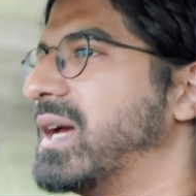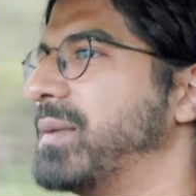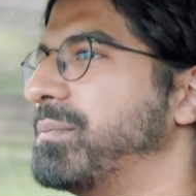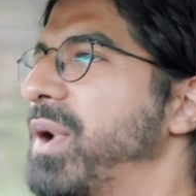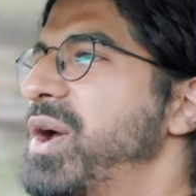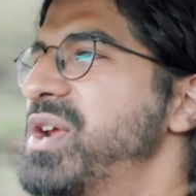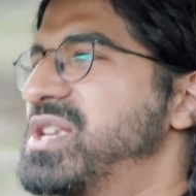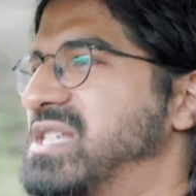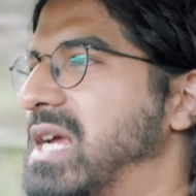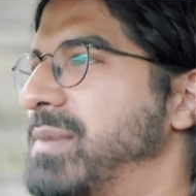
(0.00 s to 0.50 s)

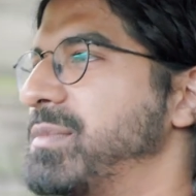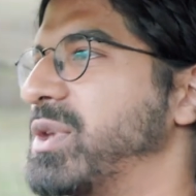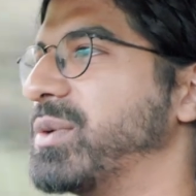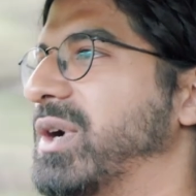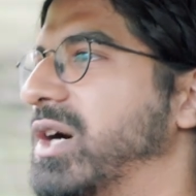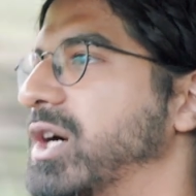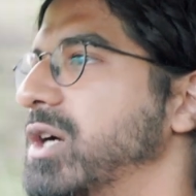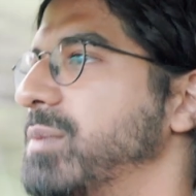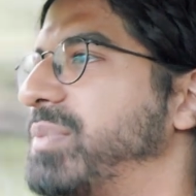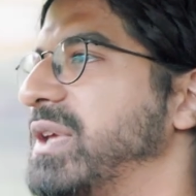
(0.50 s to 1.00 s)
Most of the time you
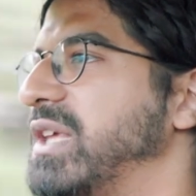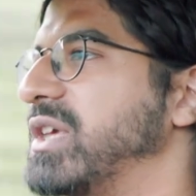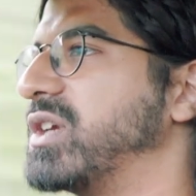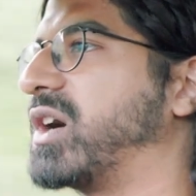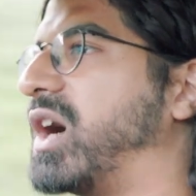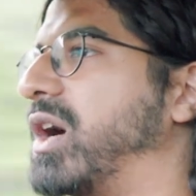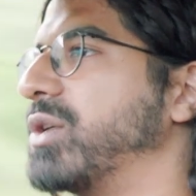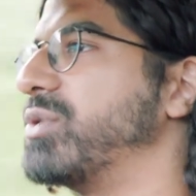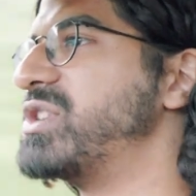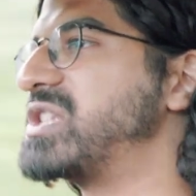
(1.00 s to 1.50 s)
will, but you
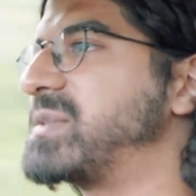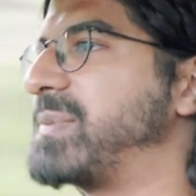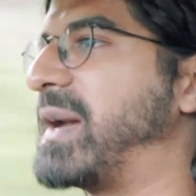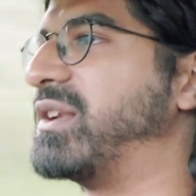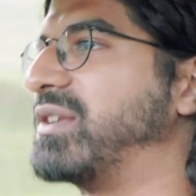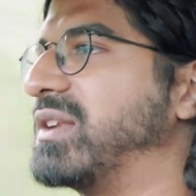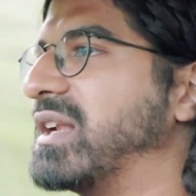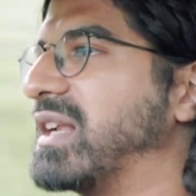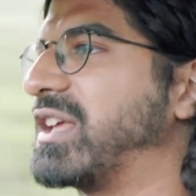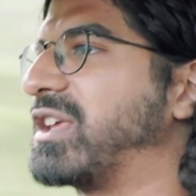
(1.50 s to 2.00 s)
can't always
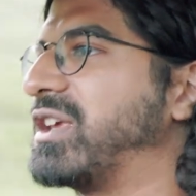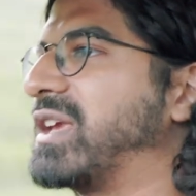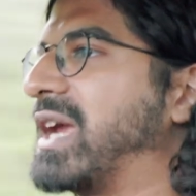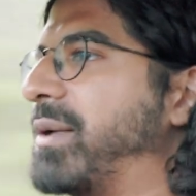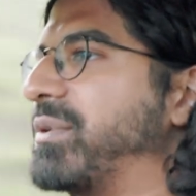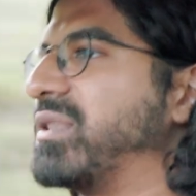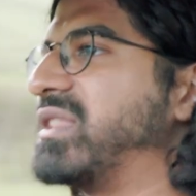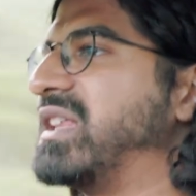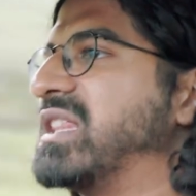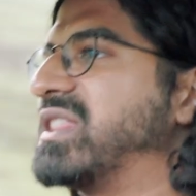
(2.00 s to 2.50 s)
depend on it like you
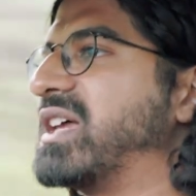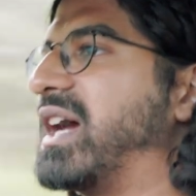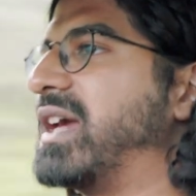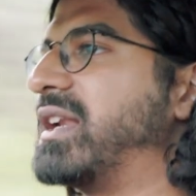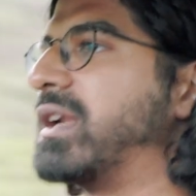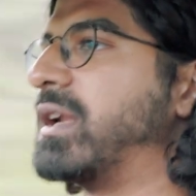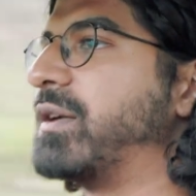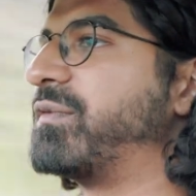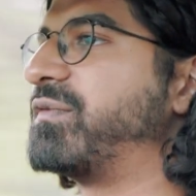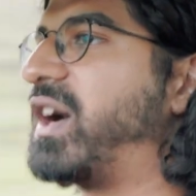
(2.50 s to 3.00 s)
can with the
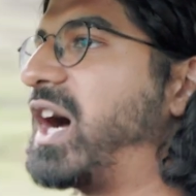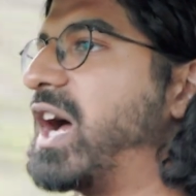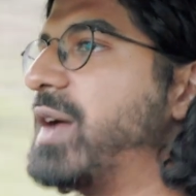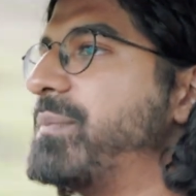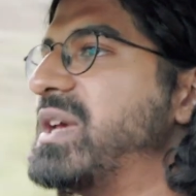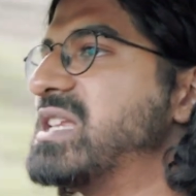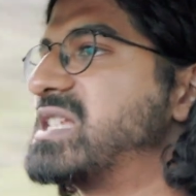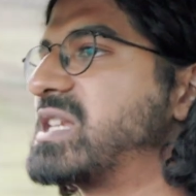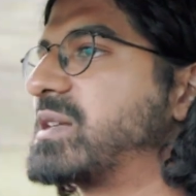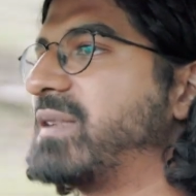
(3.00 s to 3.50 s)
E39 M5.
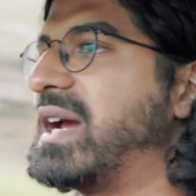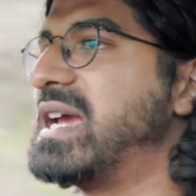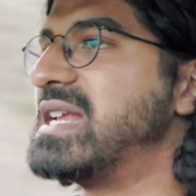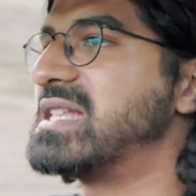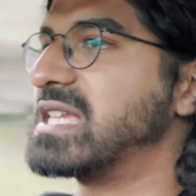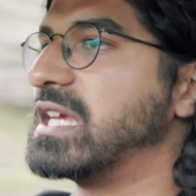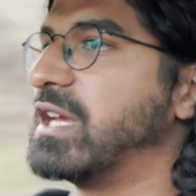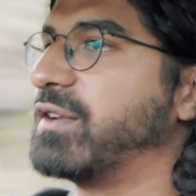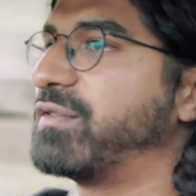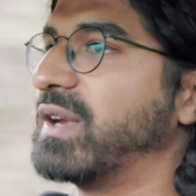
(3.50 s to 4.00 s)
But it's a great
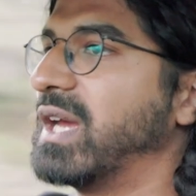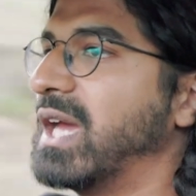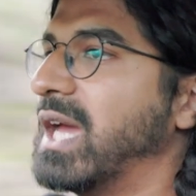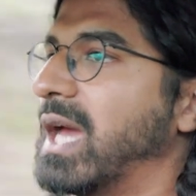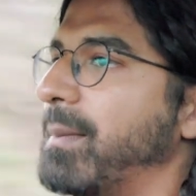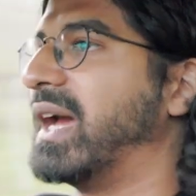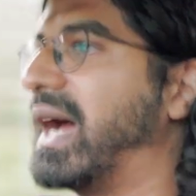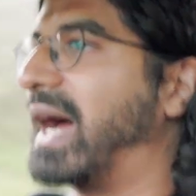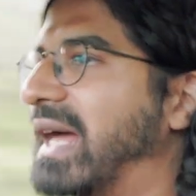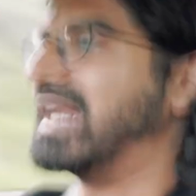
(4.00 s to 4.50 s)
diff,
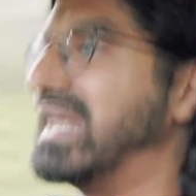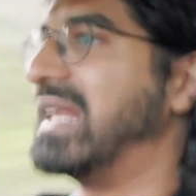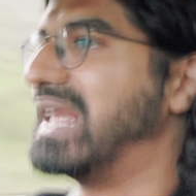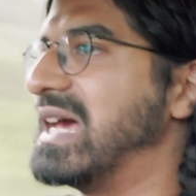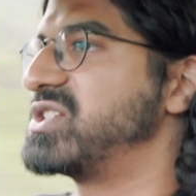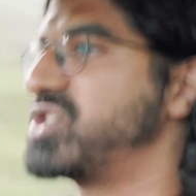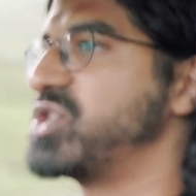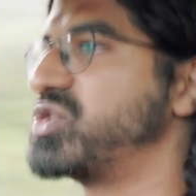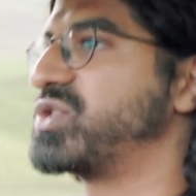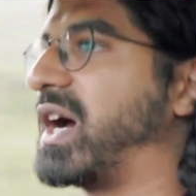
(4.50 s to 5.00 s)
and it
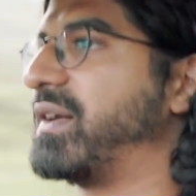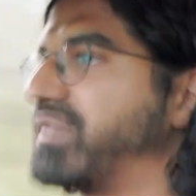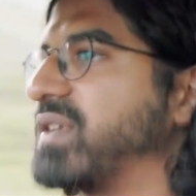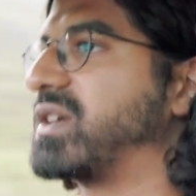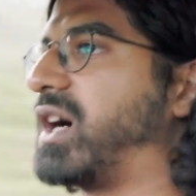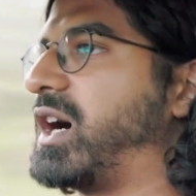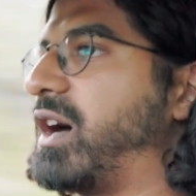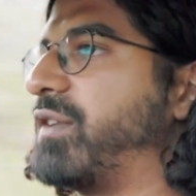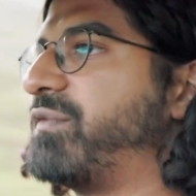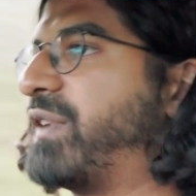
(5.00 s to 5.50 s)
lets you drive the
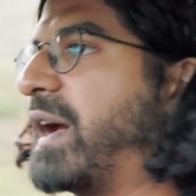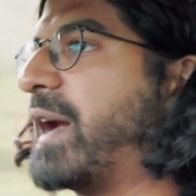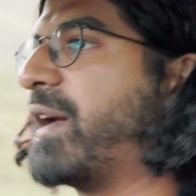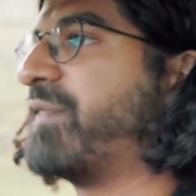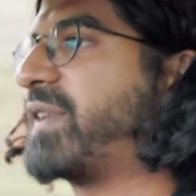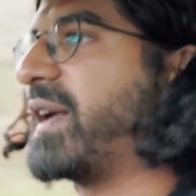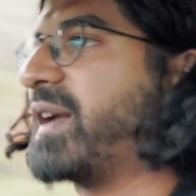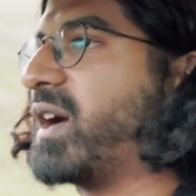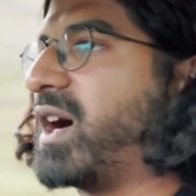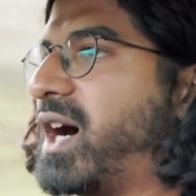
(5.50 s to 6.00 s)
car very,
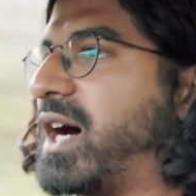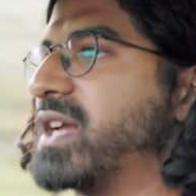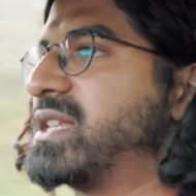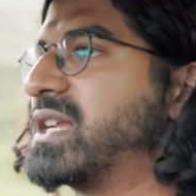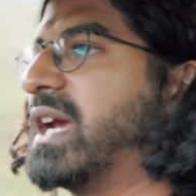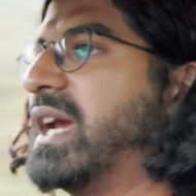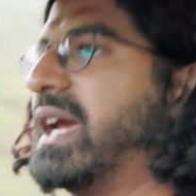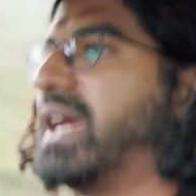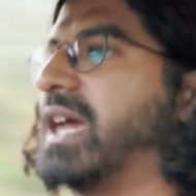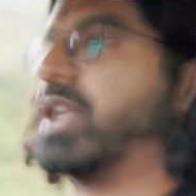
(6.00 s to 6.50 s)
very hard,
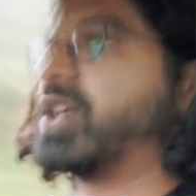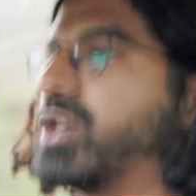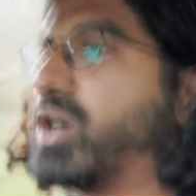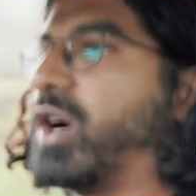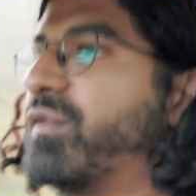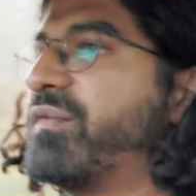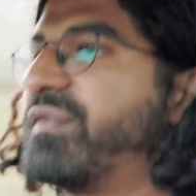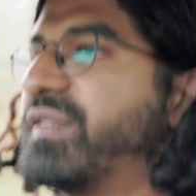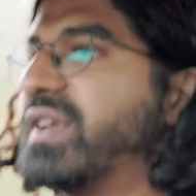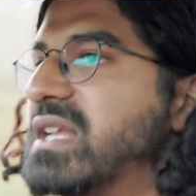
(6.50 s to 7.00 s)
and the
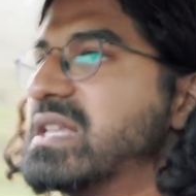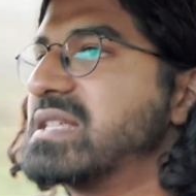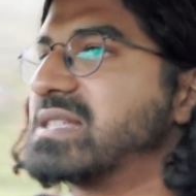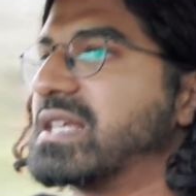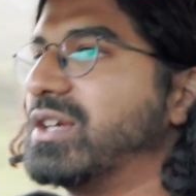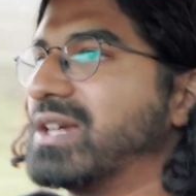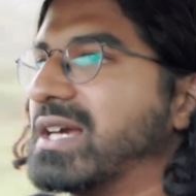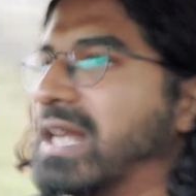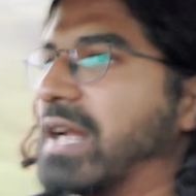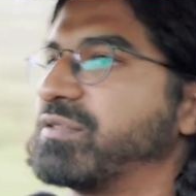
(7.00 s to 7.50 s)
confidence
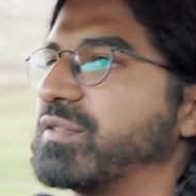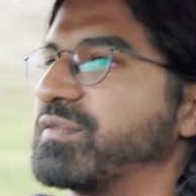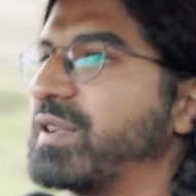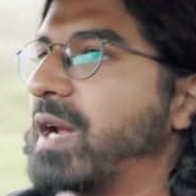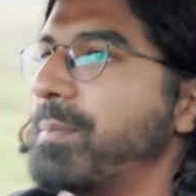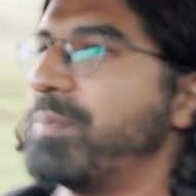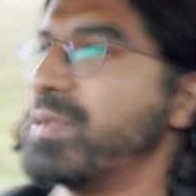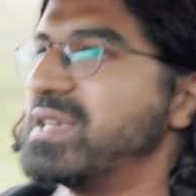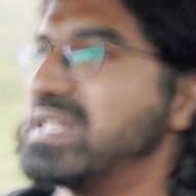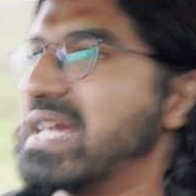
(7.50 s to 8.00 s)
that you're going to have a
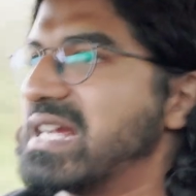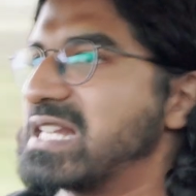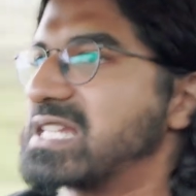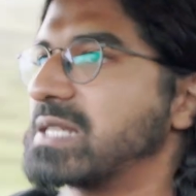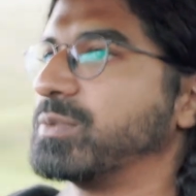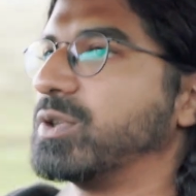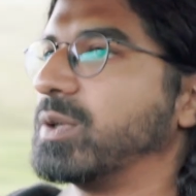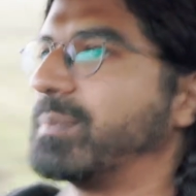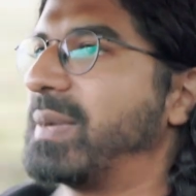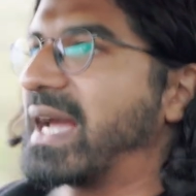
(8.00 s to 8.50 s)
very
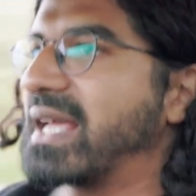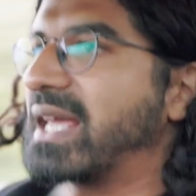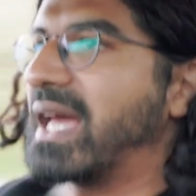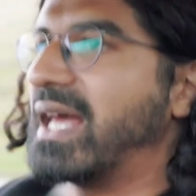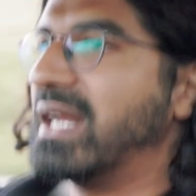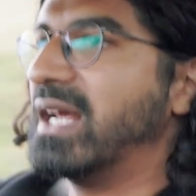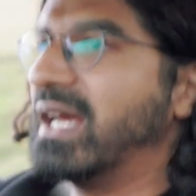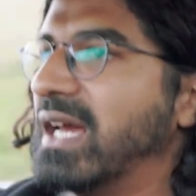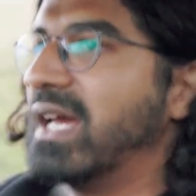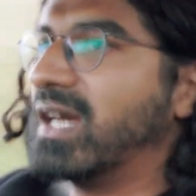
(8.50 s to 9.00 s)
predictable back
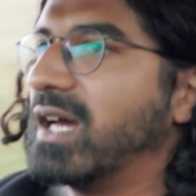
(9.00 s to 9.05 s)
end.